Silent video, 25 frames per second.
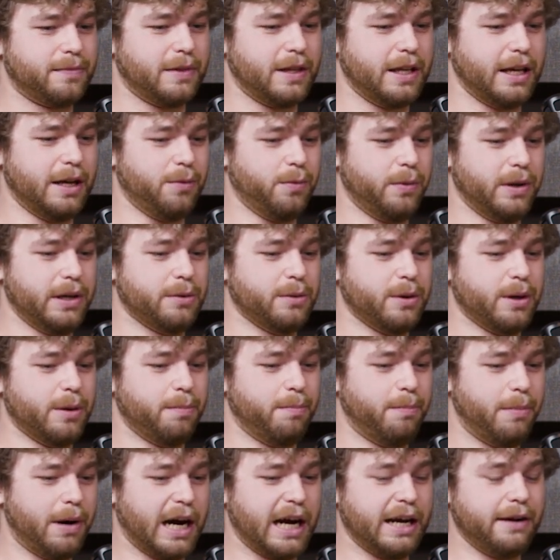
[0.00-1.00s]
and we were
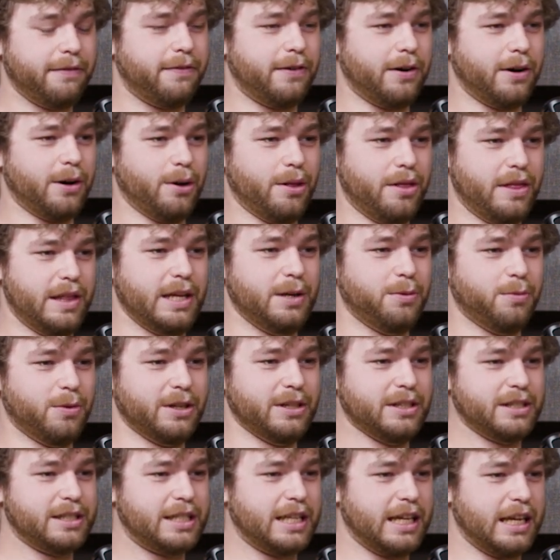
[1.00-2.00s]
by far the
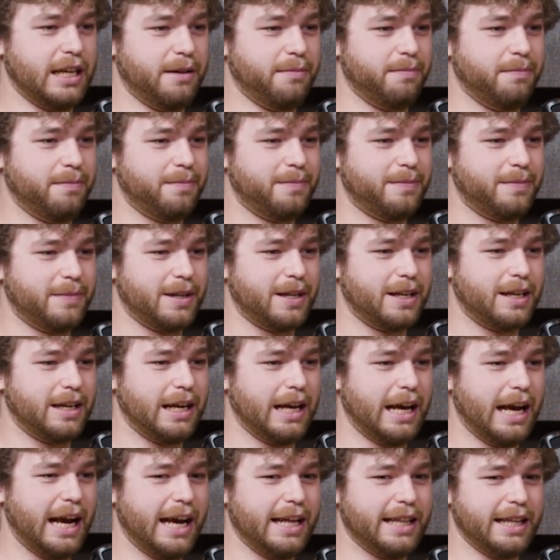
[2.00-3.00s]
worst team.
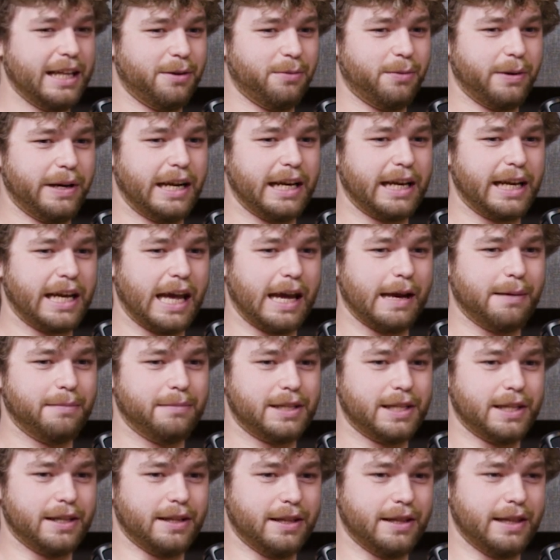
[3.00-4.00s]
And then when it came
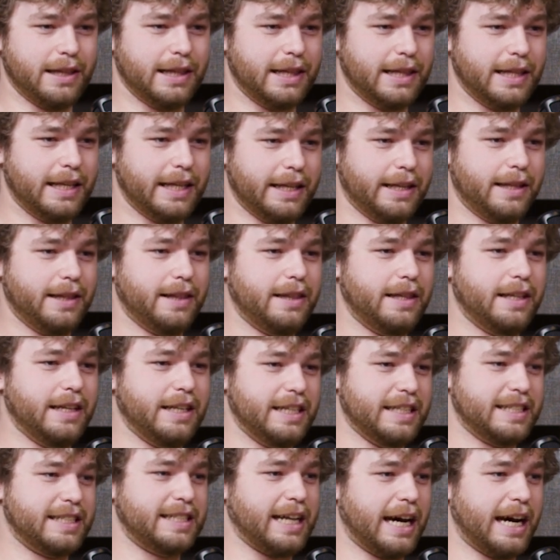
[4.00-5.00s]
to the
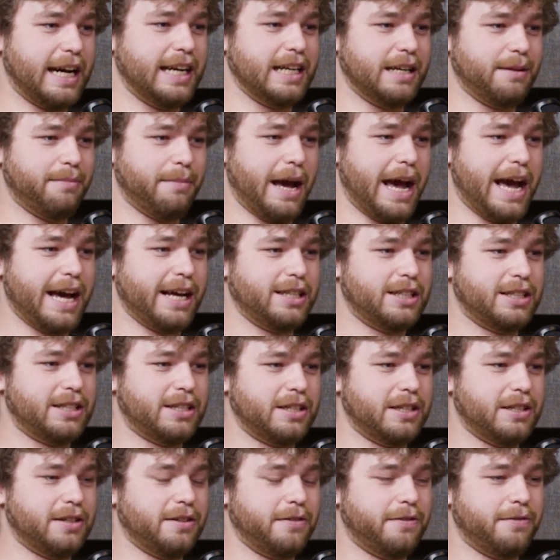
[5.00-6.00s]
deciding
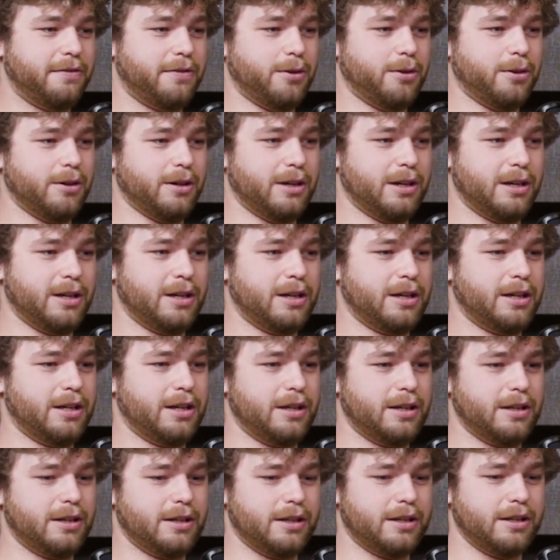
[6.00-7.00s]
match for
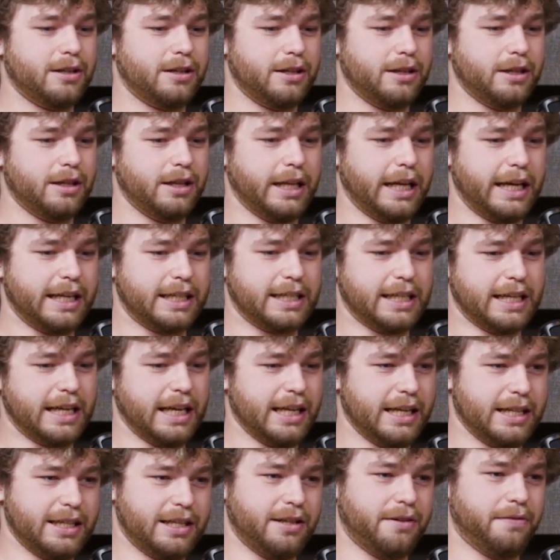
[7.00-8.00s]
to
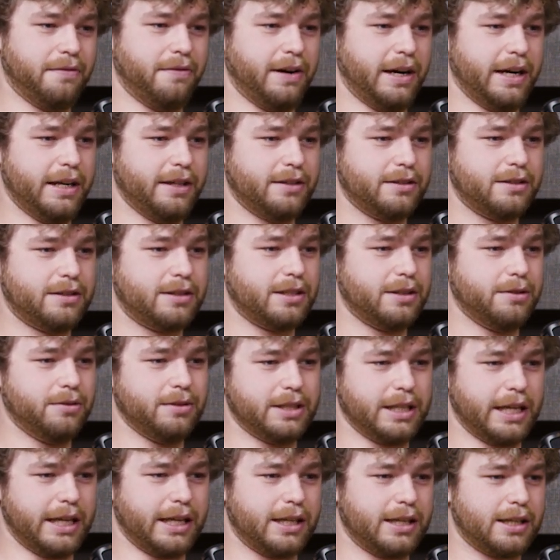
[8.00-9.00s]
get into the finals, it
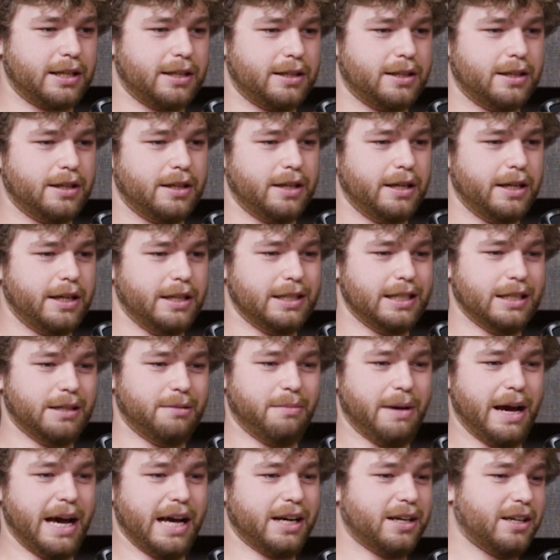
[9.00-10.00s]
was it
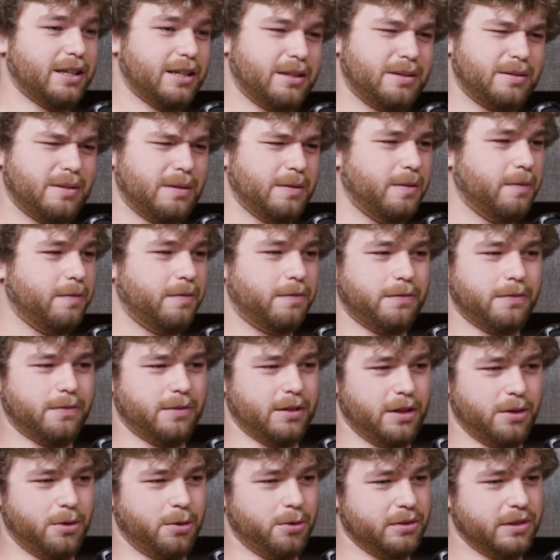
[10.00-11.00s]
didn't matter for
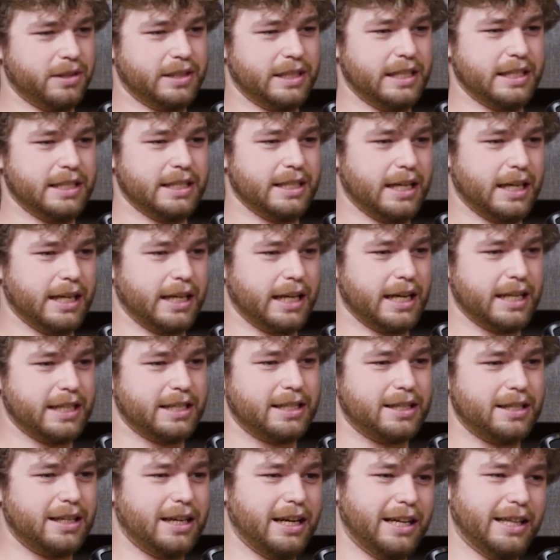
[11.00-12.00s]
the whole season, I
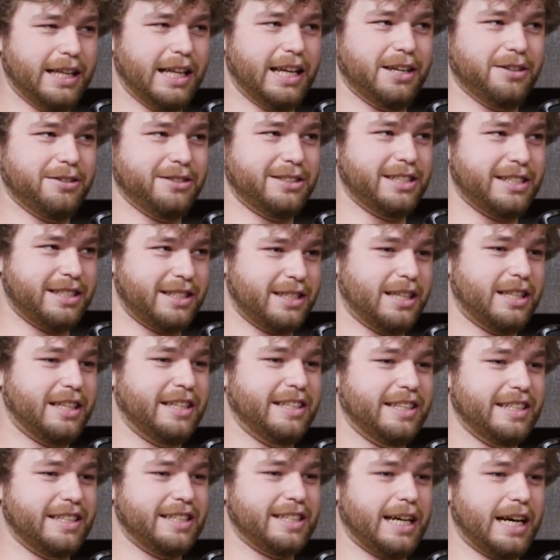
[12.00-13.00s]
guess. And then it was just the
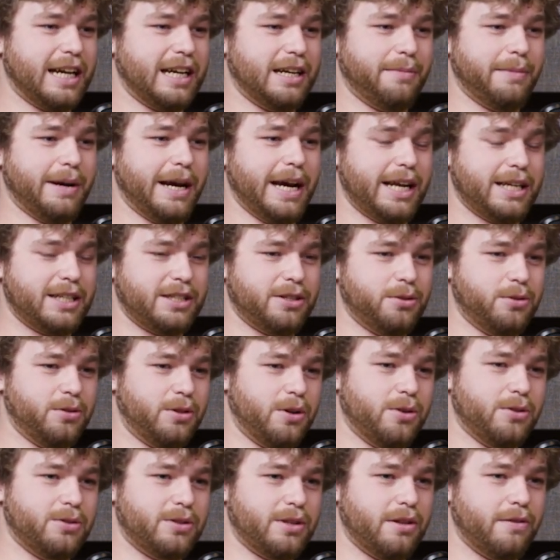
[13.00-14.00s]
deciding match, who
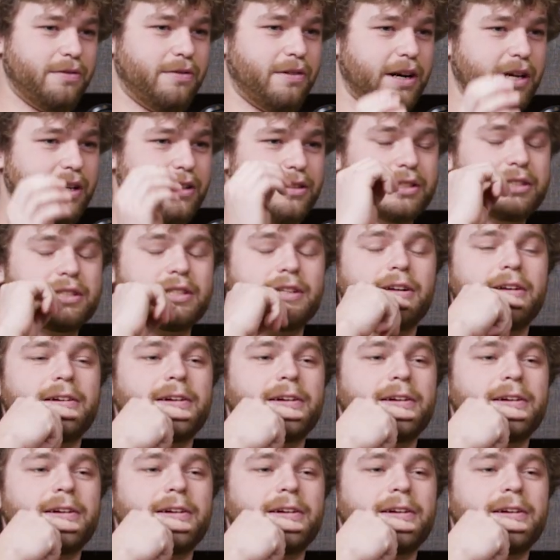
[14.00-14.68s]
goes to the finals.